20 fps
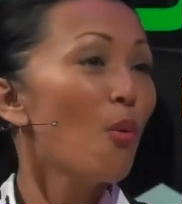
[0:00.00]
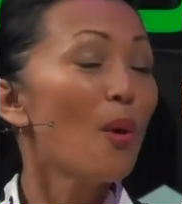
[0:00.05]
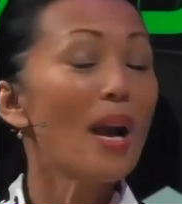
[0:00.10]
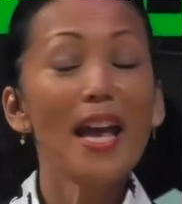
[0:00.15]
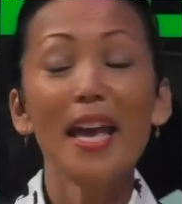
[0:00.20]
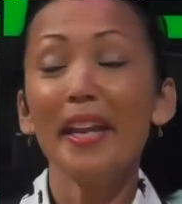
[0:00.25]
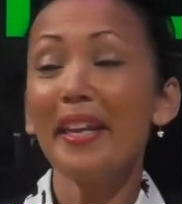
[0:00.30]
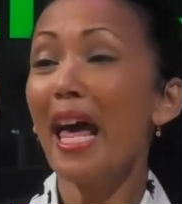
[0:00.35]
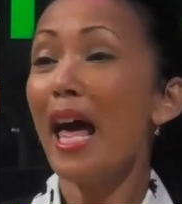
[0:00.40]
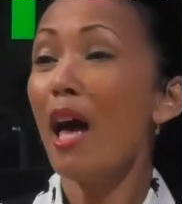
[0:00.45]

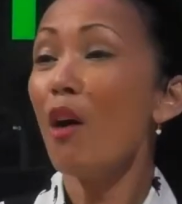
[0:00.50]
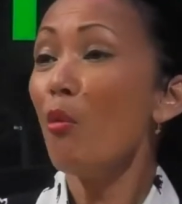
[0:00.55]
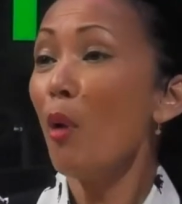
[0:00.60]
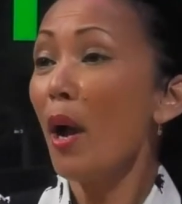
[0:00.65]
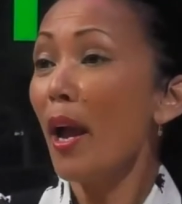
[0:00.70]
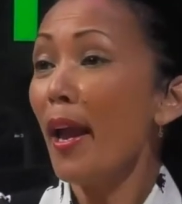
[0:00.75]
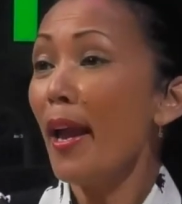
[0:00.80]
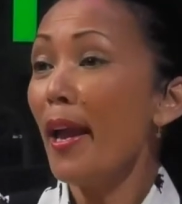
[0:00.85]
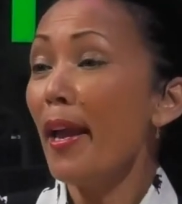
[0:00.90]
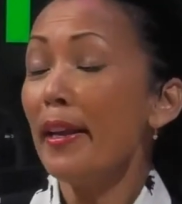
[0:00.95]
When I
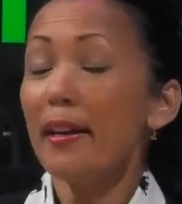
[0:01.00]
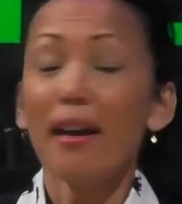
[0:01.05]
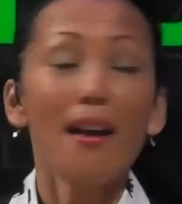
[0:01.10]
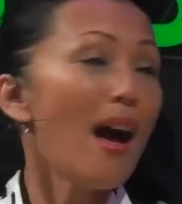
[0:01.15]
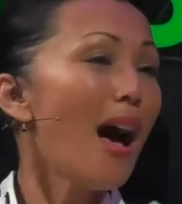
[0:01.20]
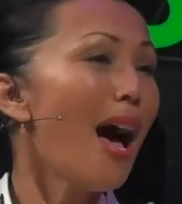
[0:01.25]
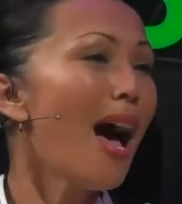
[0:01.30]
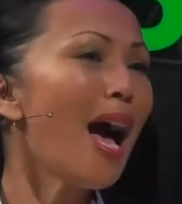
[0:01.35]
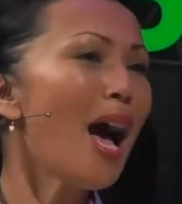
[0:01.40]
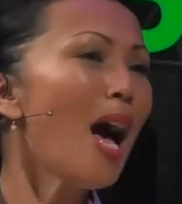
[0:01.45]
wake
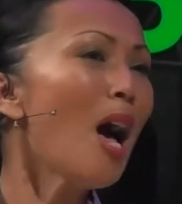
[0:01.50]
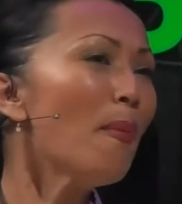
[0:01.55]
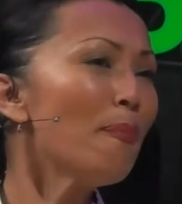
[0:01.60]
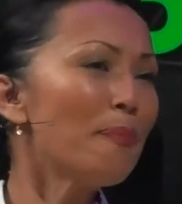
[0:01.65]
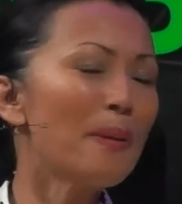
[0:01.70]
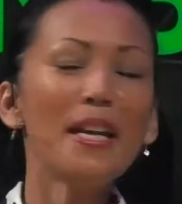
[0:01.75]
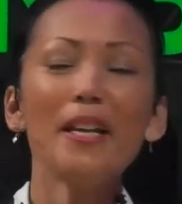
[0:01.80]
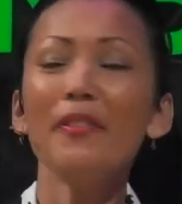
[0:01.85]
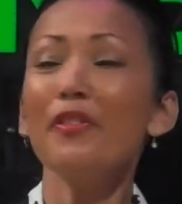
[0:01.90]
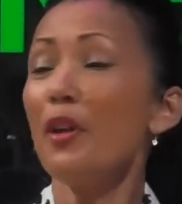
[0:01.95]

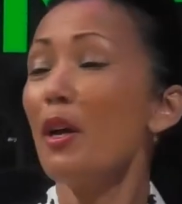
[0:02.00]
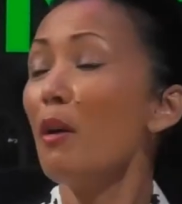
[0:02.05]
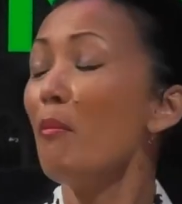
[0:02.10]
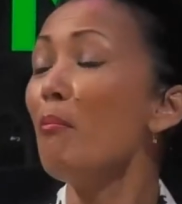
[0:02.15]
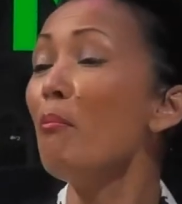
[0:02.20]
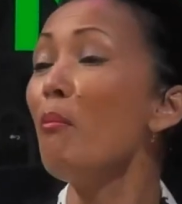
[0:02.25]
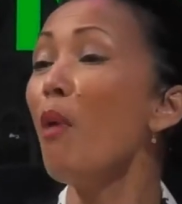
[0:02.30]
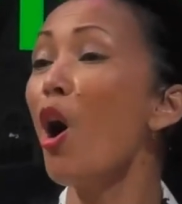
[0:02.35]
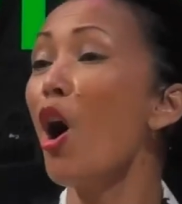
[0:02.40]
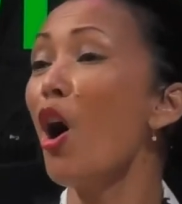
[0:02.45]
up in the
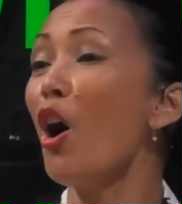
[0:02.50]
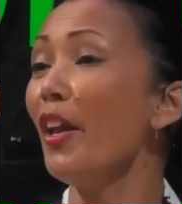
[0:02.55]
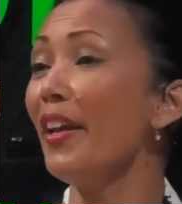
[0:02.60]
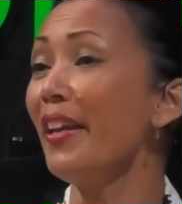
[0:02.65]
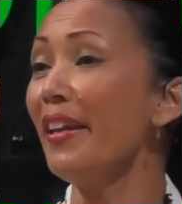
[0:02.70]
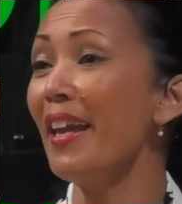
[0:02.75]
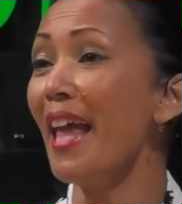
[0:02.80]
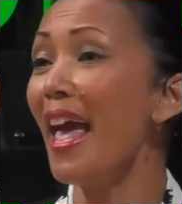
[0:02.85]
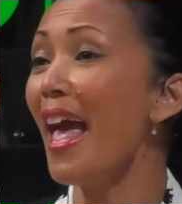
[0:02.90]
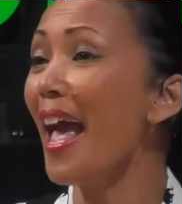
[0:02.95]

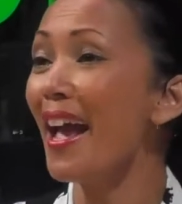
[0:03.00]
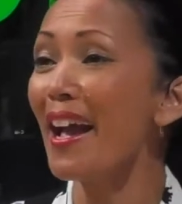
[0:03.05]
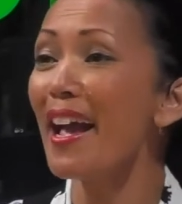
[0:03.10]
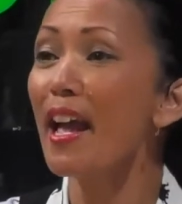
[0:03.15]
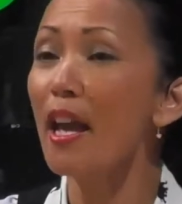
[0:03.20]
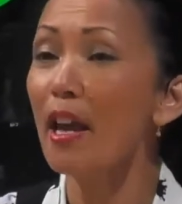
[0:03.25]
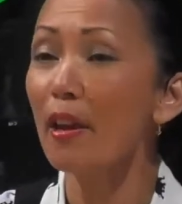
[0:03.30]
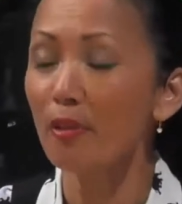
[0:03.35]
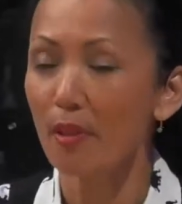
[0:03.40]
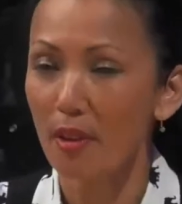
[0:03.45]

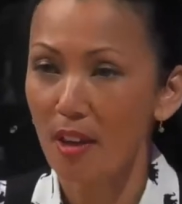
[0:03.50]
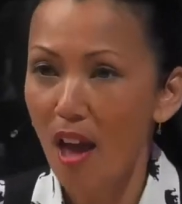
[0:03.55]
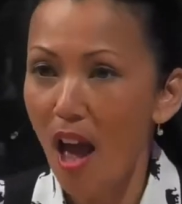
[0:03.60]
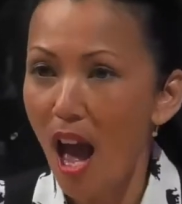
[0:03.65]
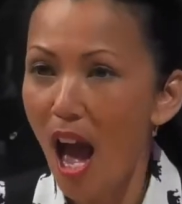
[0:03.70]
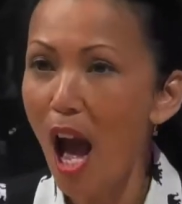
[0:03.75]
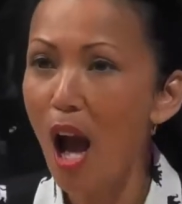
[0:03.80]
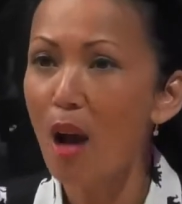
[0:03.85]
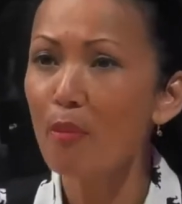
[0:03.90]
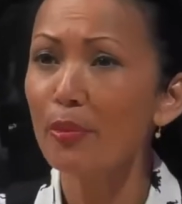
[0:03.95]
morning,
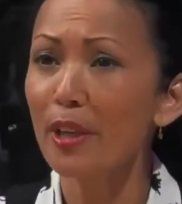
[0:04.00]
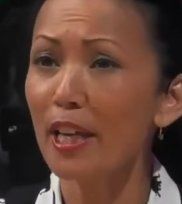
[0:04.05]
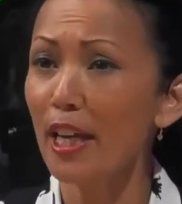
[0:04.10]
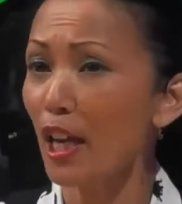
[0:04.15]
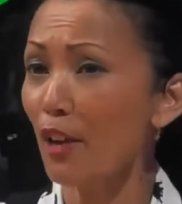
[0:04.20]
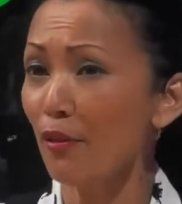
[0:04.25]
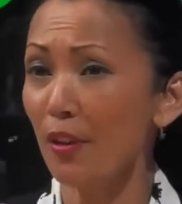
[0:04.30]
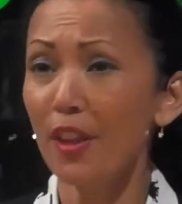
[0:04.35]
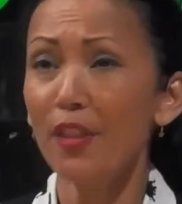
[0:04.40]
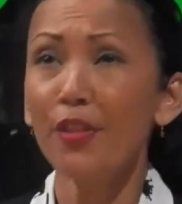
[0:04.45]
I'm
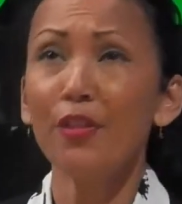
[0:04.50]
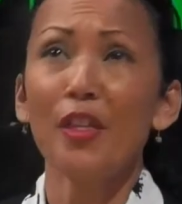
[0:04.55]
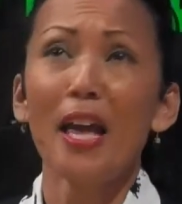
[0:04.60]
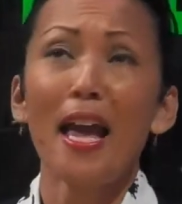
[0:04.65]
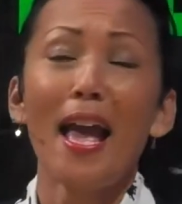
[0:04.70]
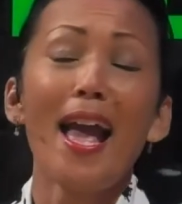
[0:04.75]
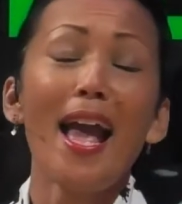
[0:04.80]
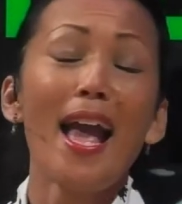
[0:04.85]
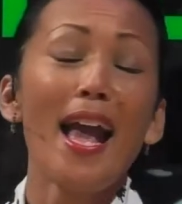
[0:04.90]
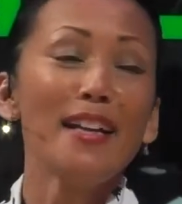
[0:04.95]
giving
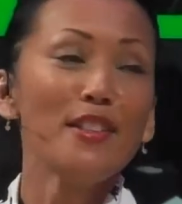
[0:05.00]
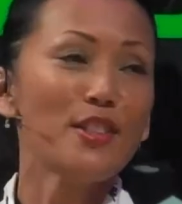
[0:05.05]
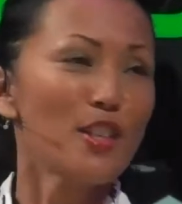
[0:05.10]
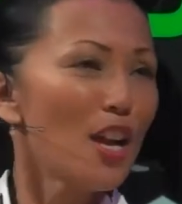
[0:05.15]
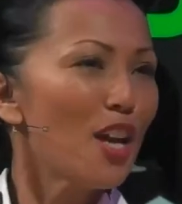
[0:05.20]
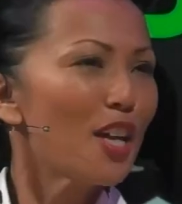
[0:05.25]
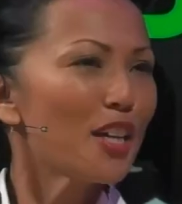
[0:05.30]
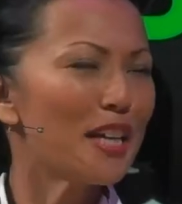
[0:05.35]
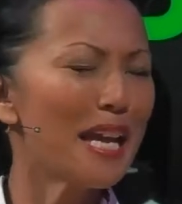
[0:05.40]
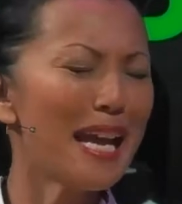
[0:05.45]
thanks,
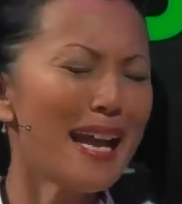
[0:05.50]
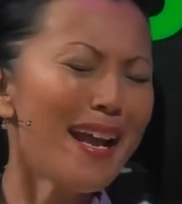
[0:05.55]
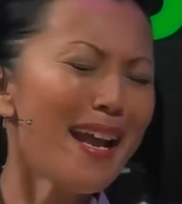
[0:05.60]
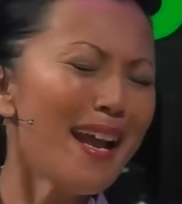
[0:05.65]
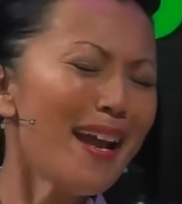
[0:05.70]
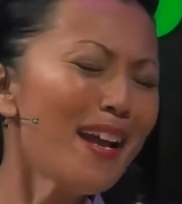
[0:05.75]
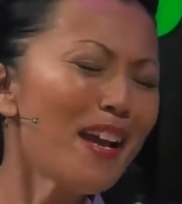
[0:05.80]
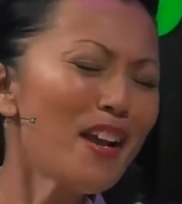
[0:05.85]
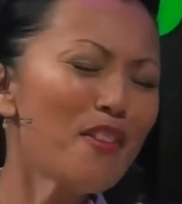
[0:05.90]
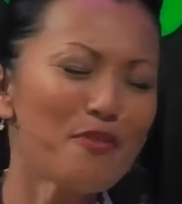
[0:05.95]

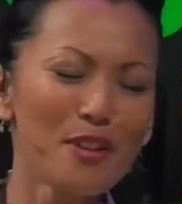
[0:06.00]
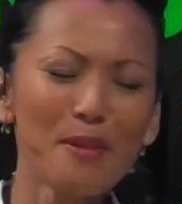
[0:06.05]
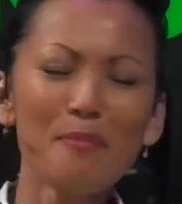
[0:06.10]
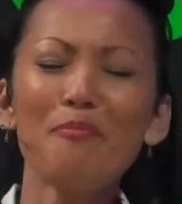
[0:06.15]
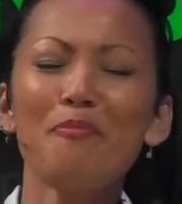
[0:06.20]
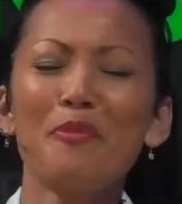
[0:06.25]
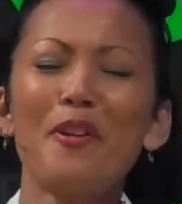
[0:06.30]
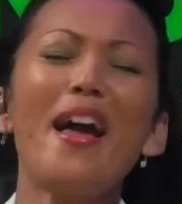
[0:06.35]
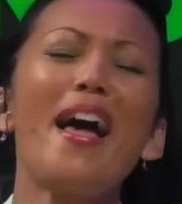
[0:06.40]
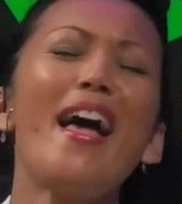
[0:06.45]

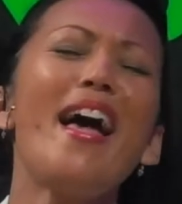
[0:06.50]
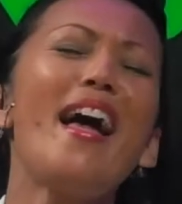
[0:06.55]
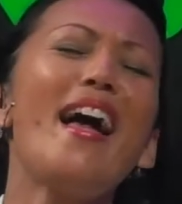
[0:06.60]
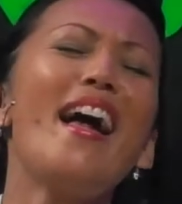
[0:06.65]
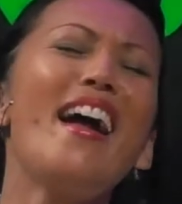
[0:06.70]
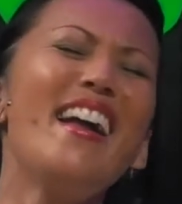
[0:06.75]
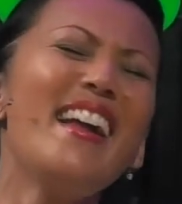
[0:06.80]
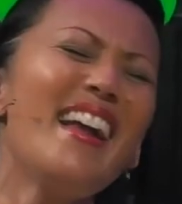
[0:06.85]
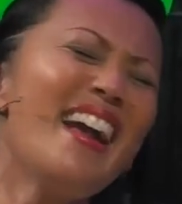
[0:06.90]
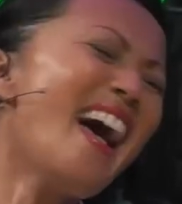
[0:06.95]
giving
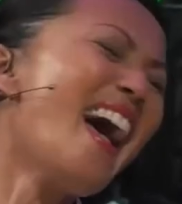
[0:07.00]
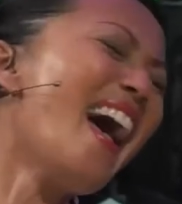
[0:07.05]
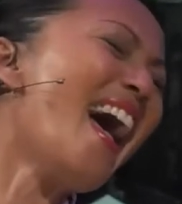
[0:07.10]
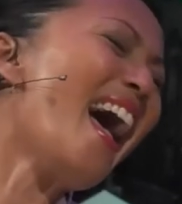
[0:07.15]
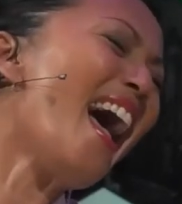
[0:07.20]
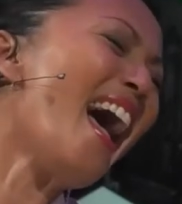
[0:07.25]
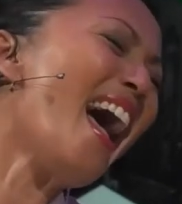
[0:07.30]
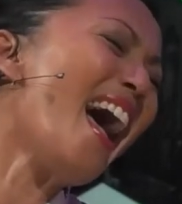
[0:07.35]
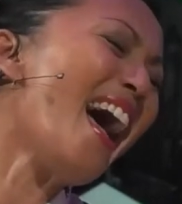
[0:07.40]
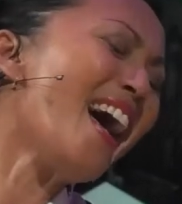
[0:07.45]

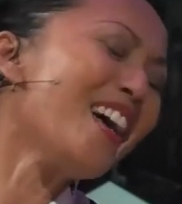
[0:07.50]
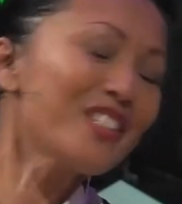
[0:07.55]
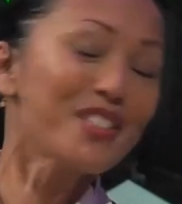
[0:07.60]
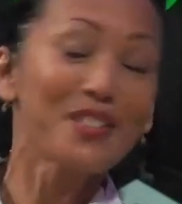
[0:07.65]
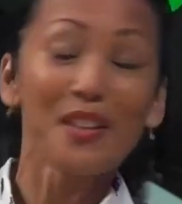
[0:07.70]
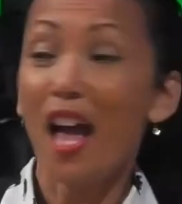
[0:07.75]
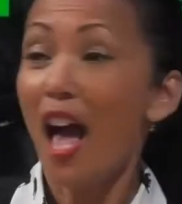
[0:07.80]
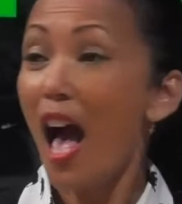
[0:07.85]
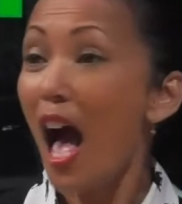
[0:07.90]
praise.